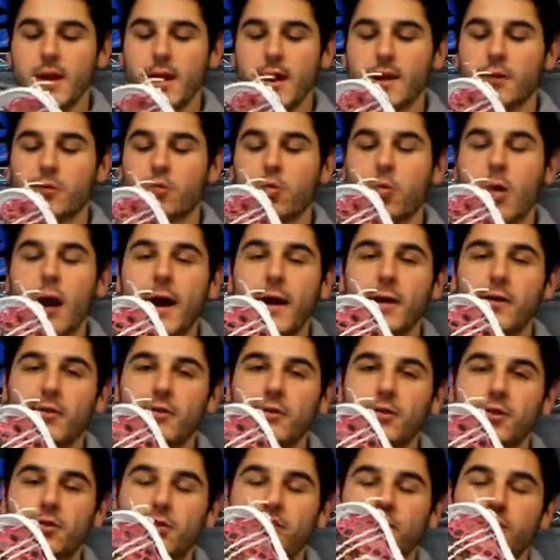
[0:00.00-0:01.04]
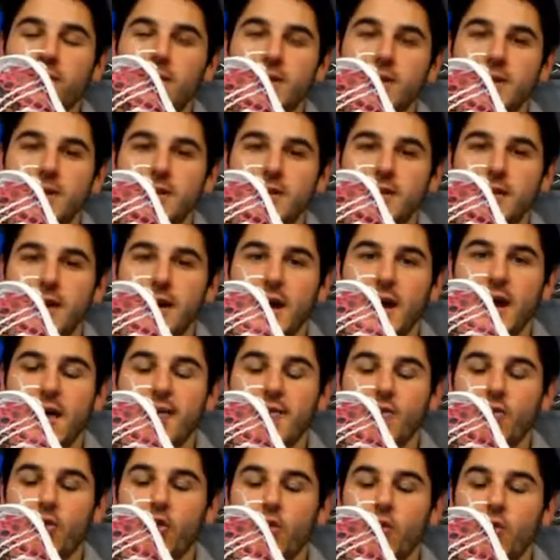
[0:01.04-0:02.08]
a wider U is going to
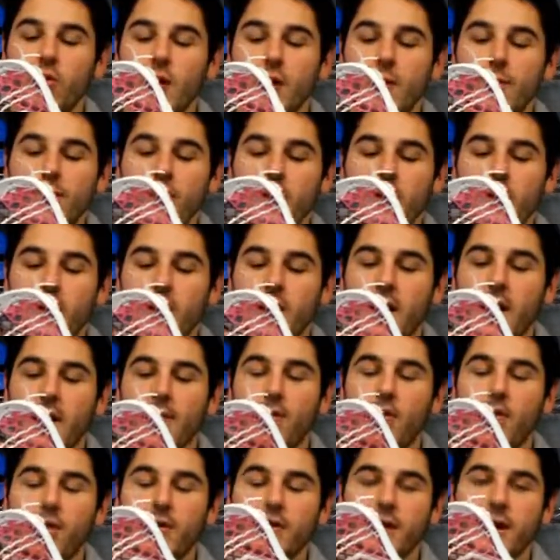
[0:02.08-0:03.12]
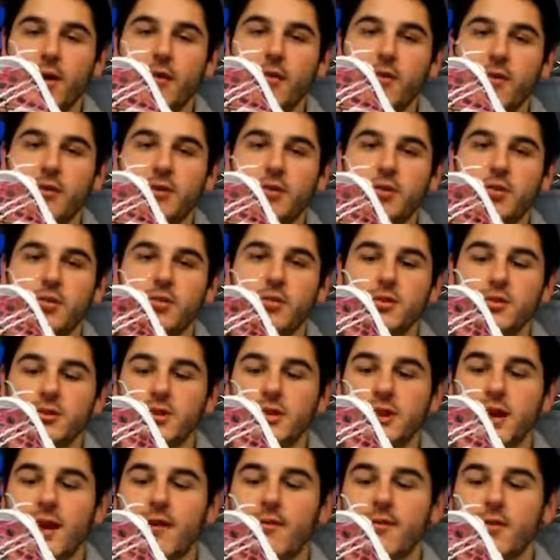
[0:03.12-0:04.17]
have more whip, a more narrow U is
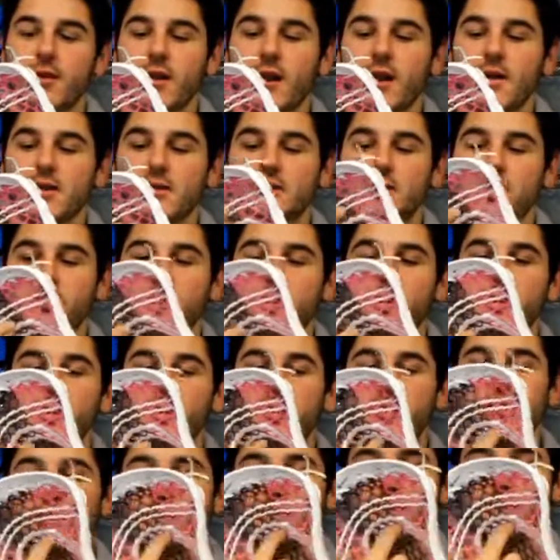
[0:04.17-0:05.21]
going to have less. So here